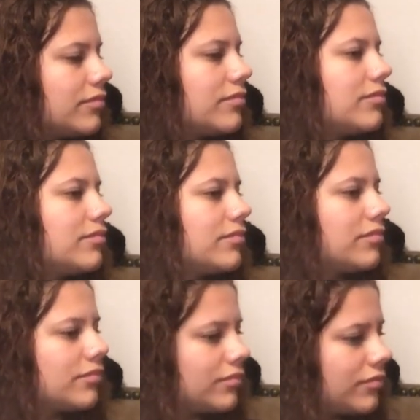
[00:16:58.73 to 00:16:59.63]

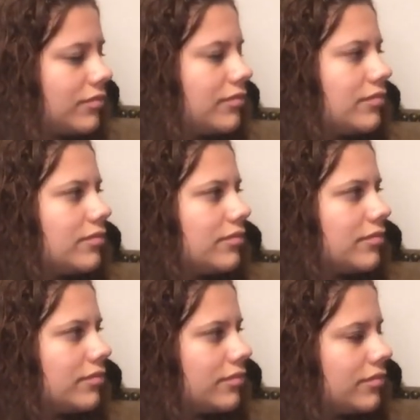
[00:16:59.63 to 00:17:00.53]

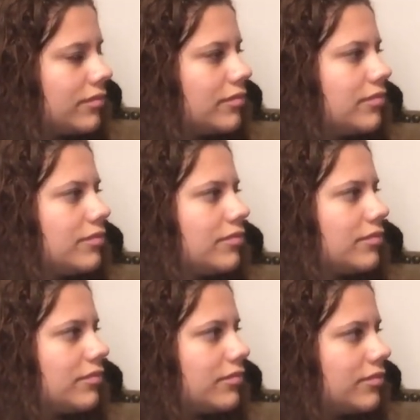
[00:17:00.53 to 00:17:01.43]

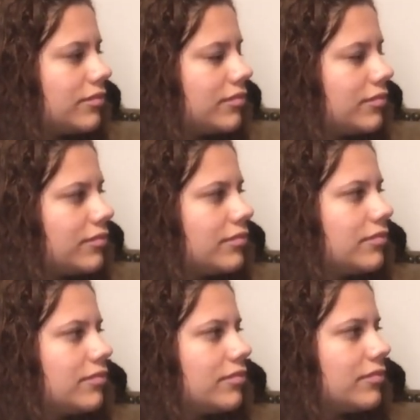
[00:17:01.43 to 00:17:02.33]

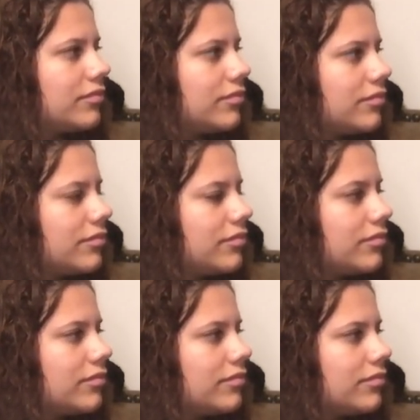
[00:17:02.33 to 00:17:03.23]

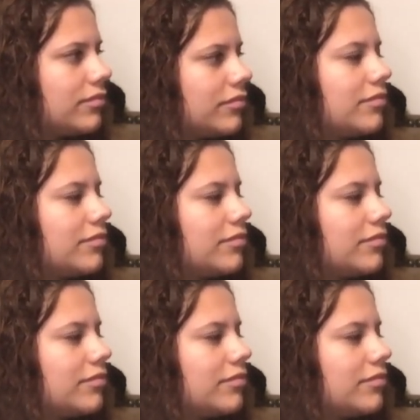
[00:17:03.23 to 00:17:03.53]
This person isn't speaking.